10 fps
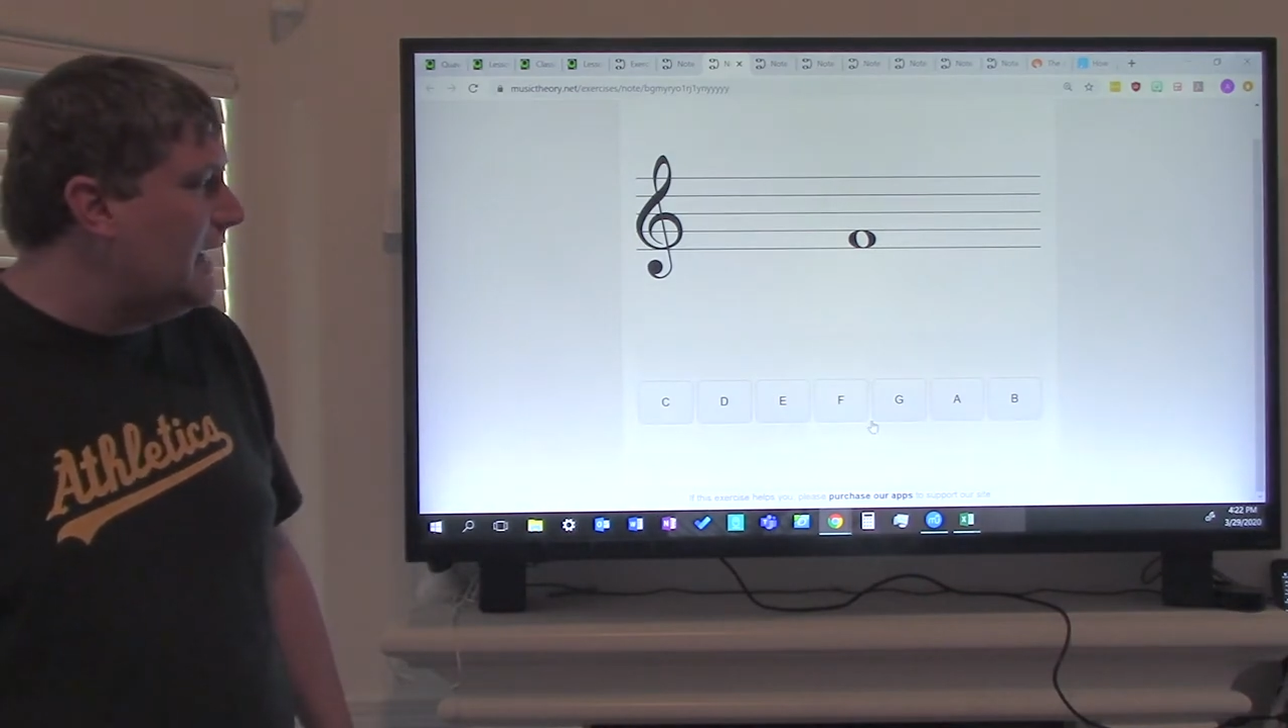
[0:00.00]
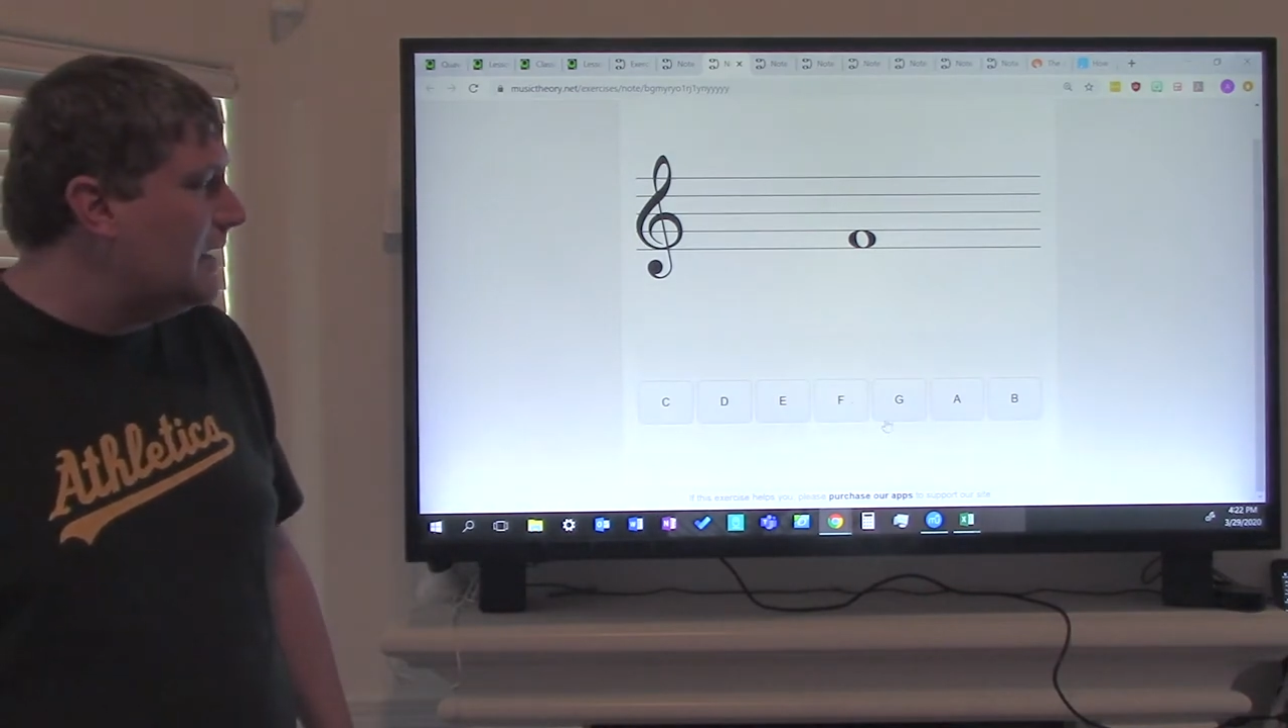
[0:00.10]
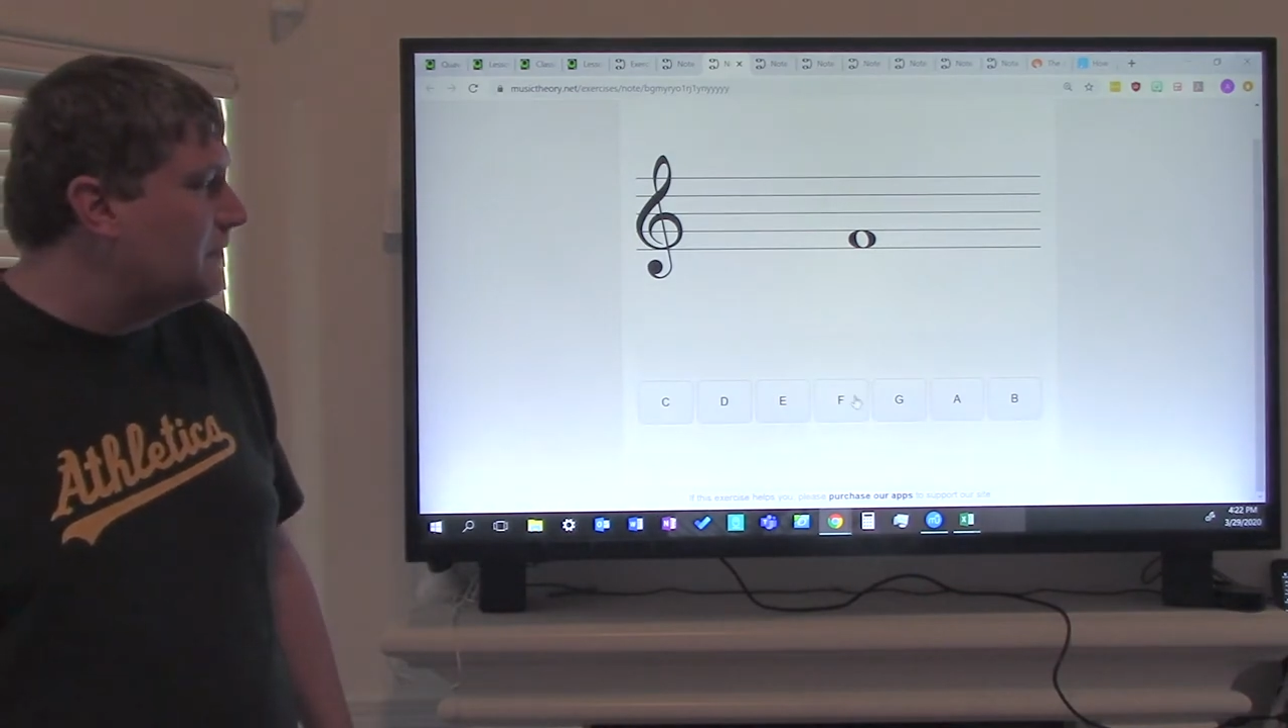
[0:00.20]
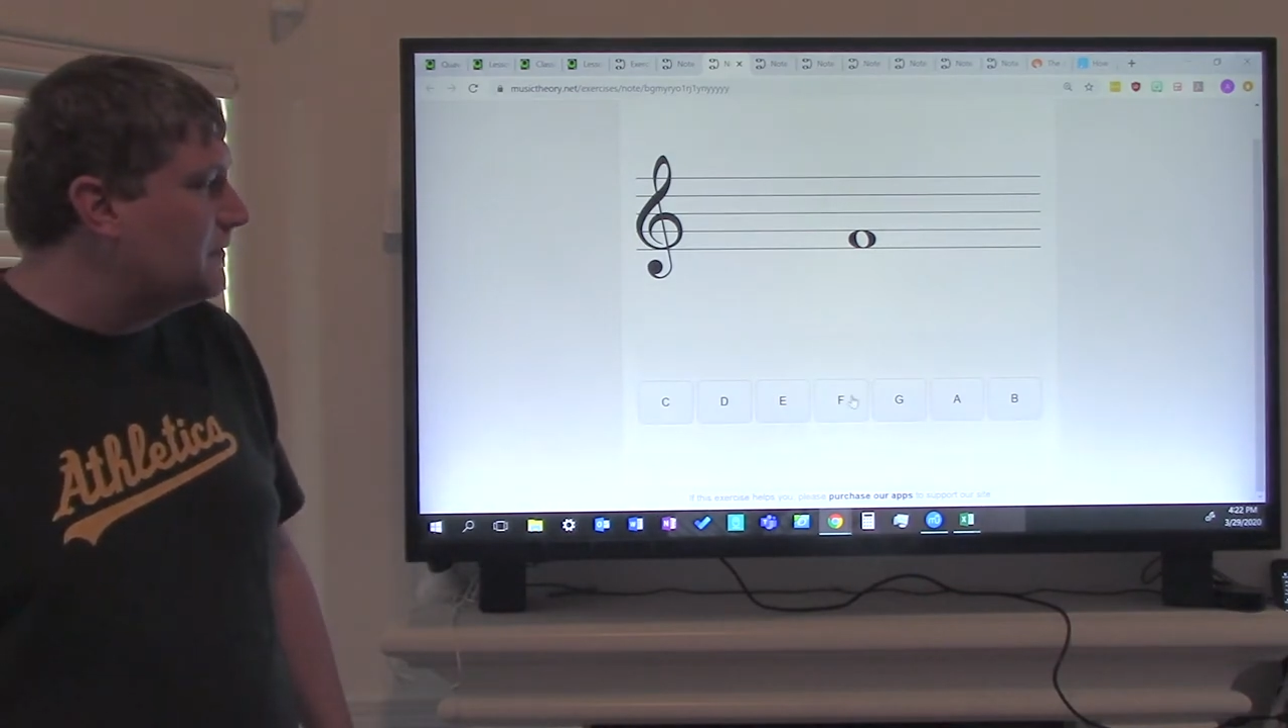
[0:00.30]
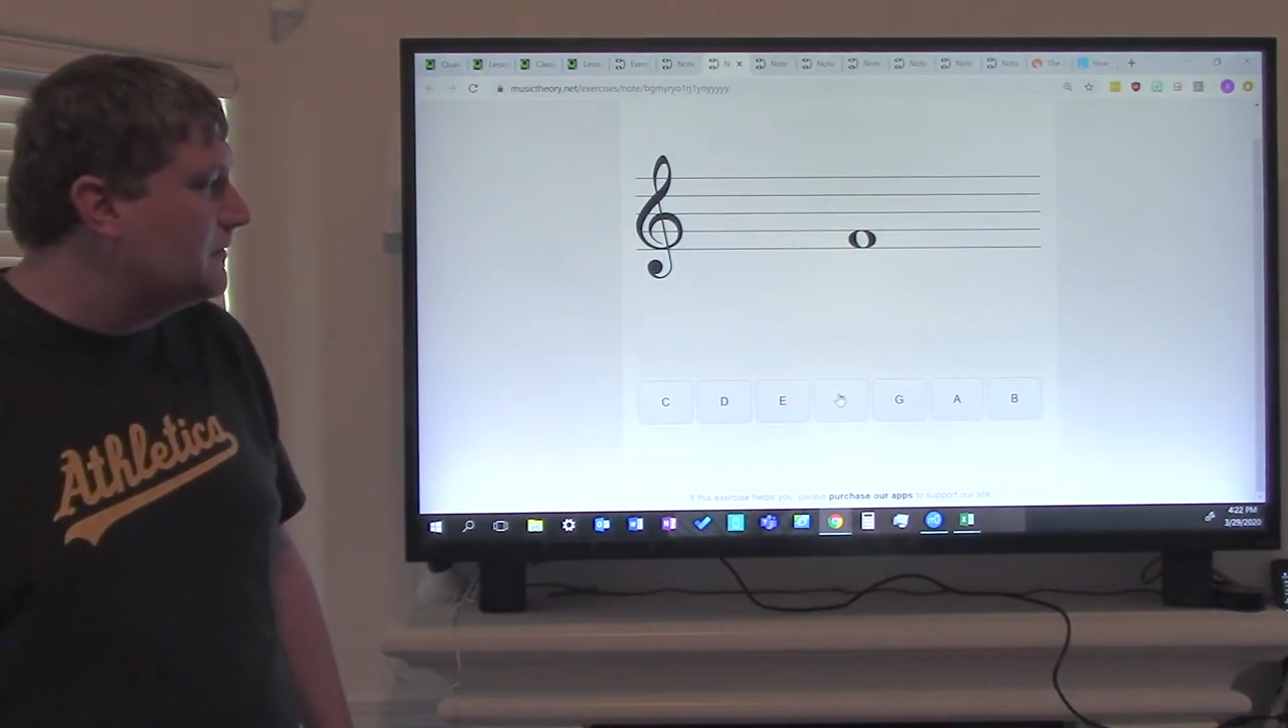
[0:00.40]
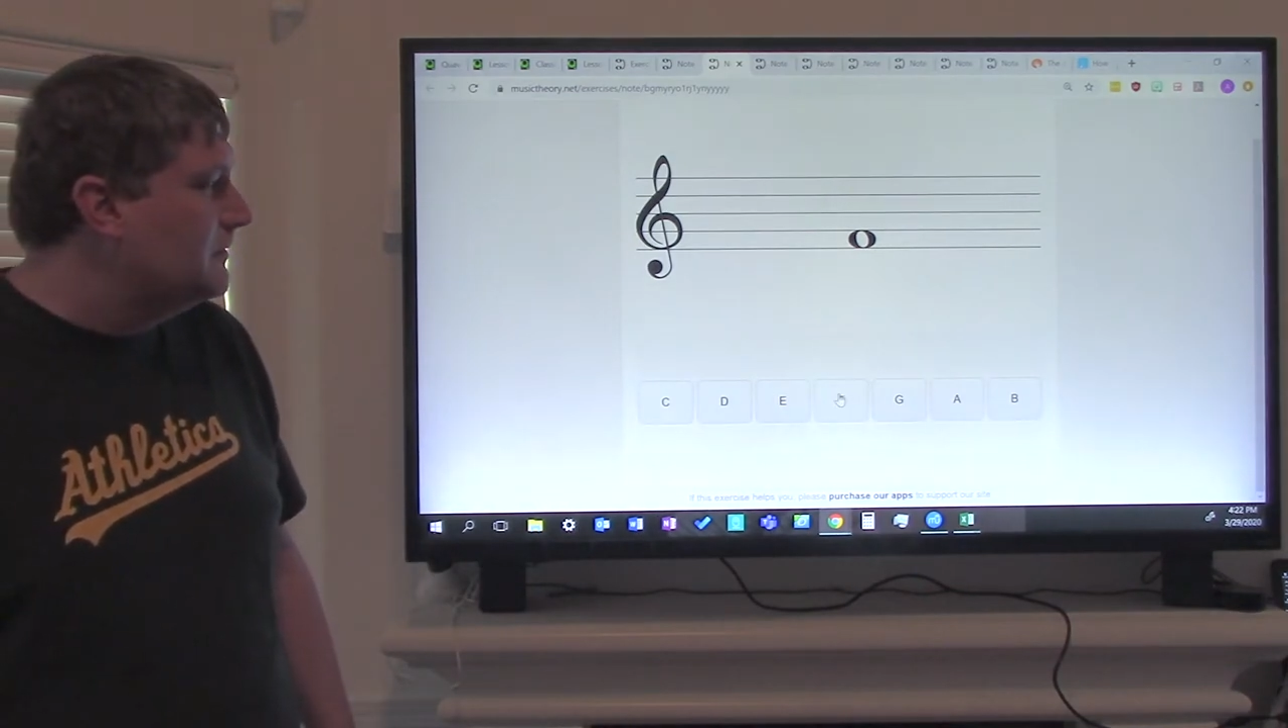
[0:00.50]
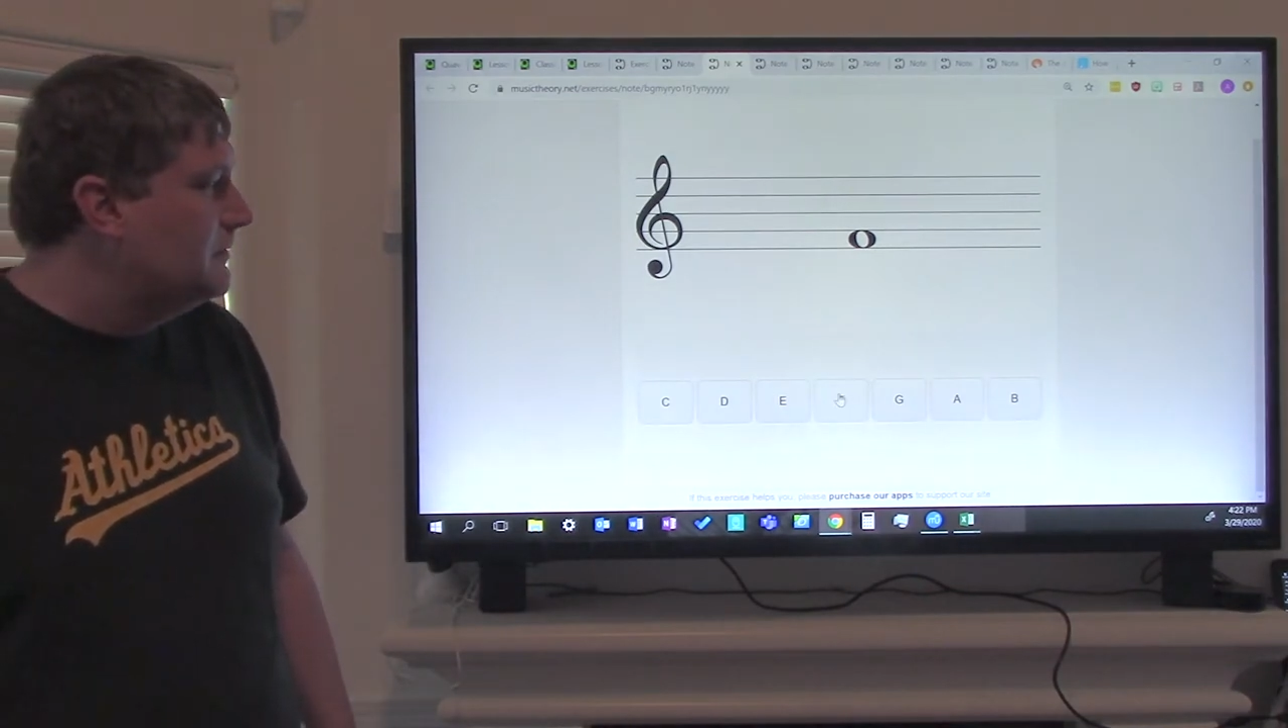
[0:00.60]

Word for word: F.